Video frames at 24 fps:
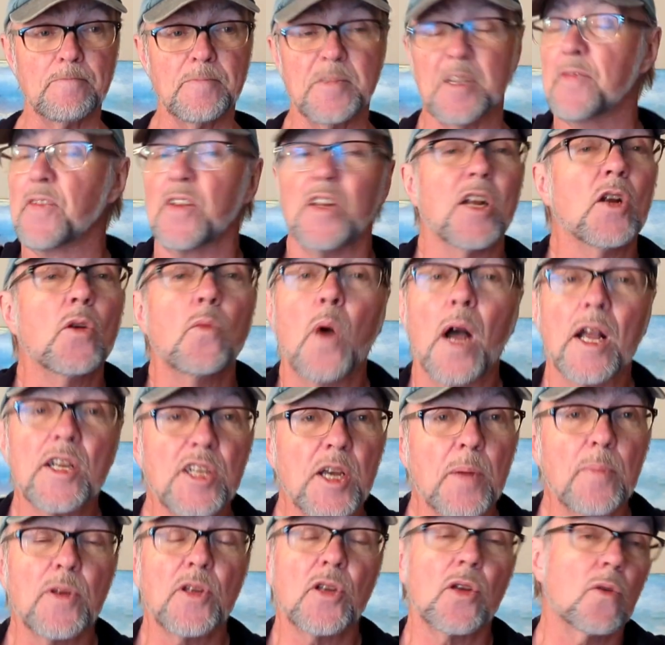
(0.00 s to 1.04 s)
if you didn't watch
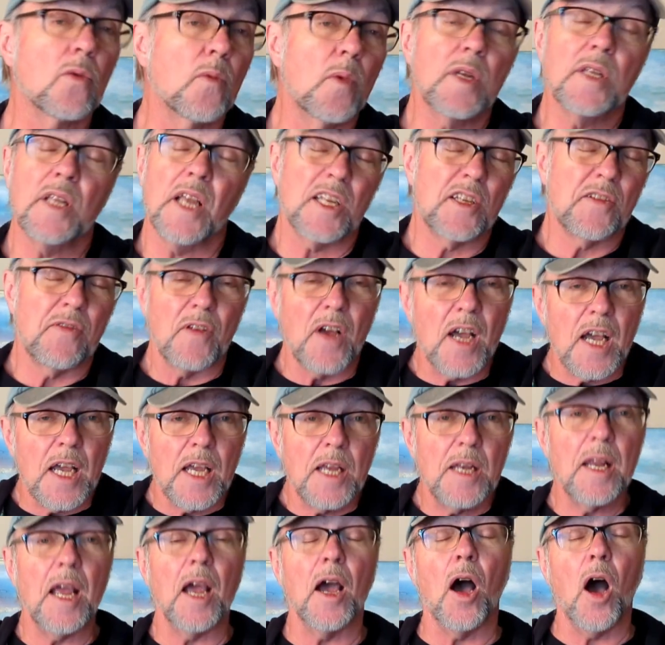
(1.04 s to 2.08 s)
episode one, that's
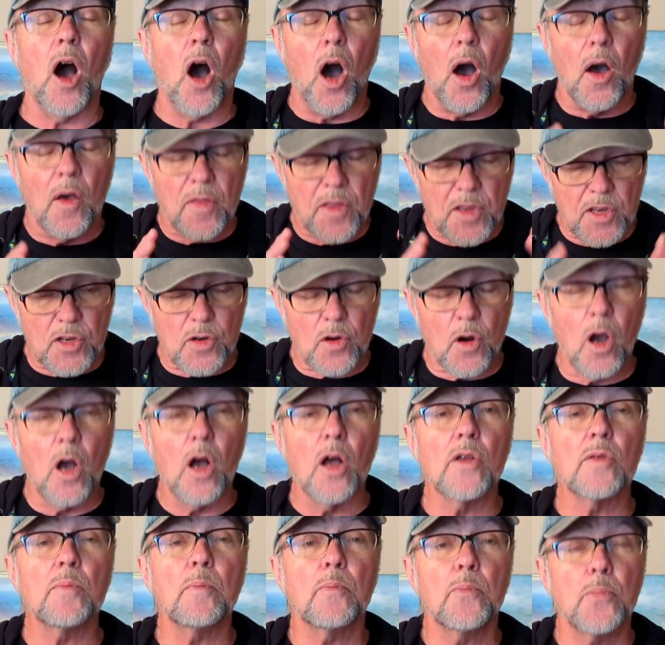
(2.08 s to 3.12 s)
fine. These are
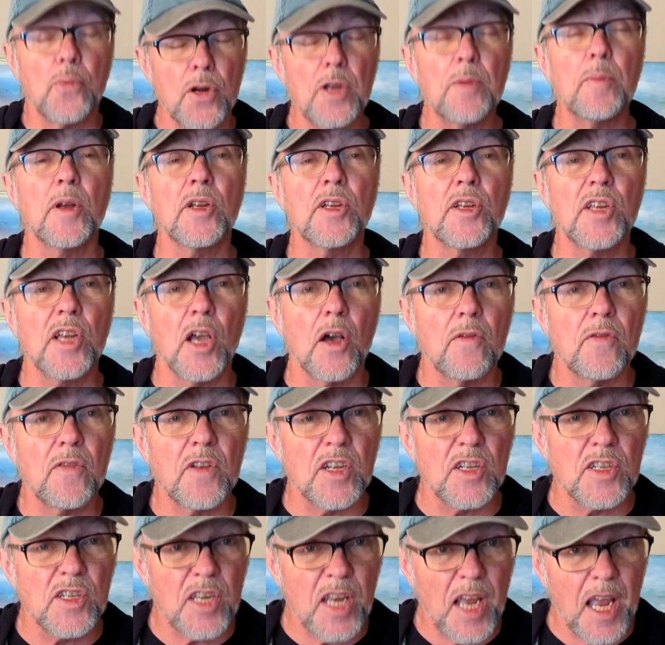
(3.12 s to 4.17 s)
all pretty much
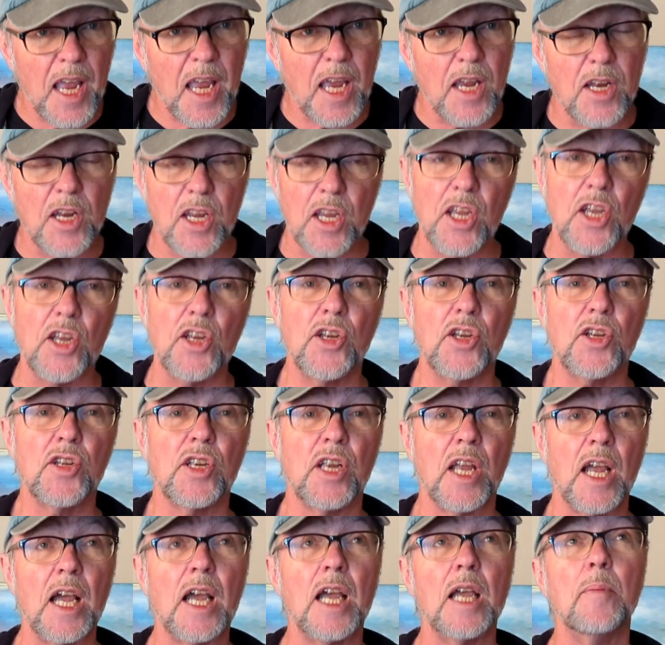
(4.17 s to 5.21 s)
self-contained. Each
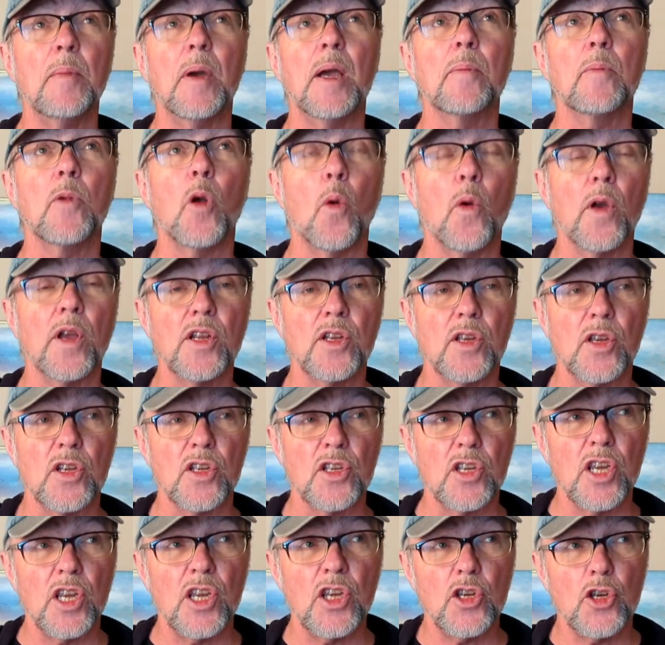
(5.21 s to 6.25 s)
time I'm going to
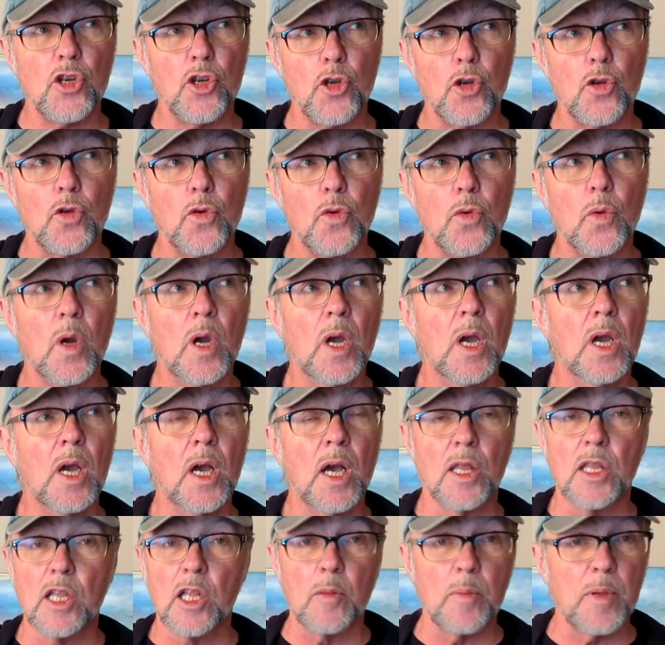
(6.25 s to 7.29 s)
teach you
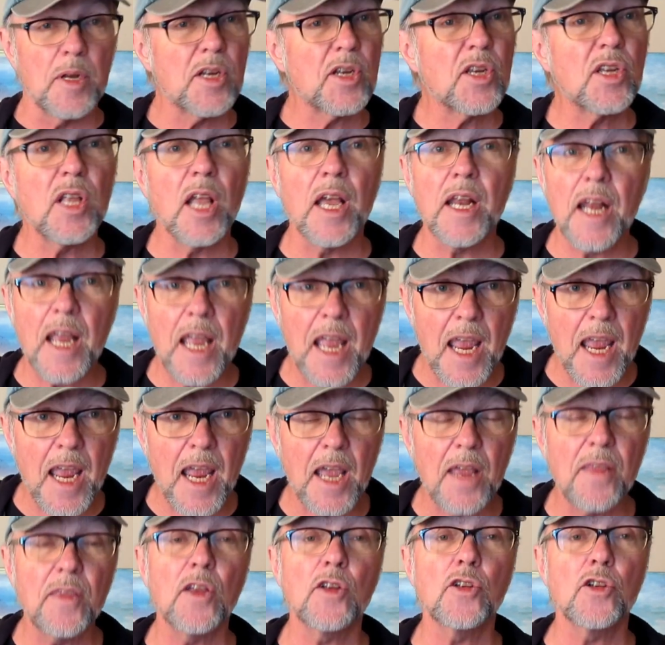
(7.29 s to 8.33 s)
a little bit of sleight of
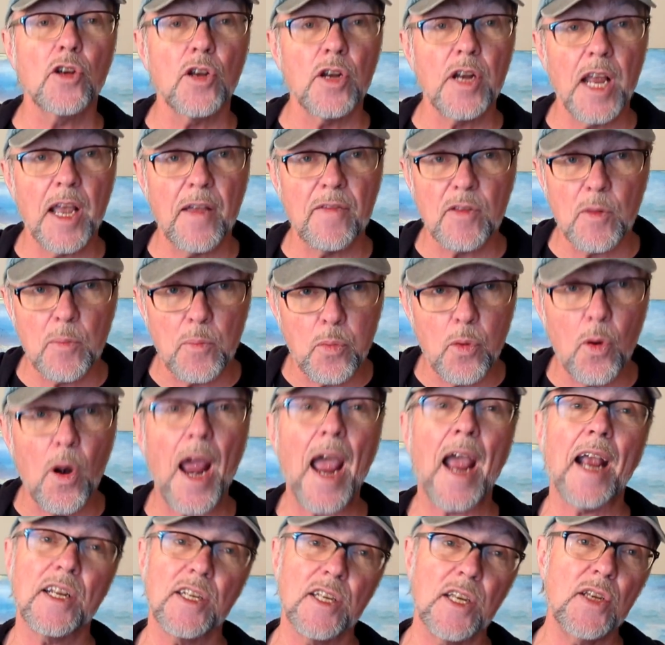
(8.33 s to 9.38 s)
hand that you're going to have to
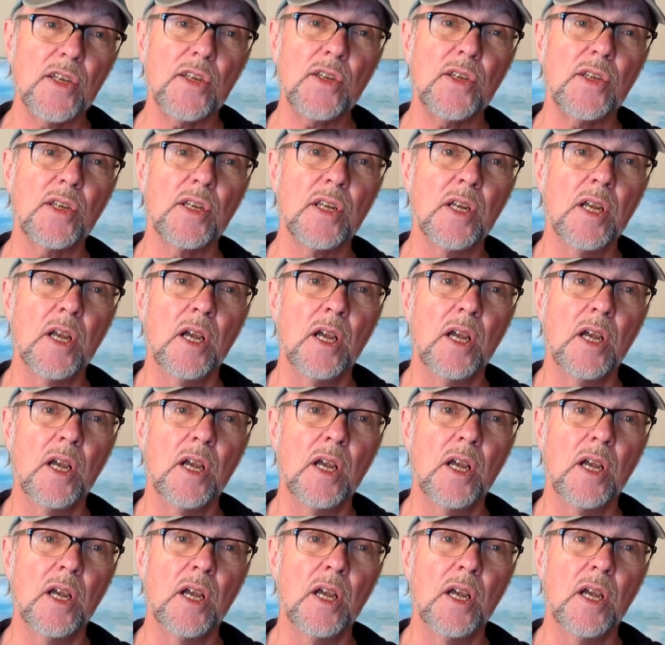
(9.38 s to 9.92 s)
practice,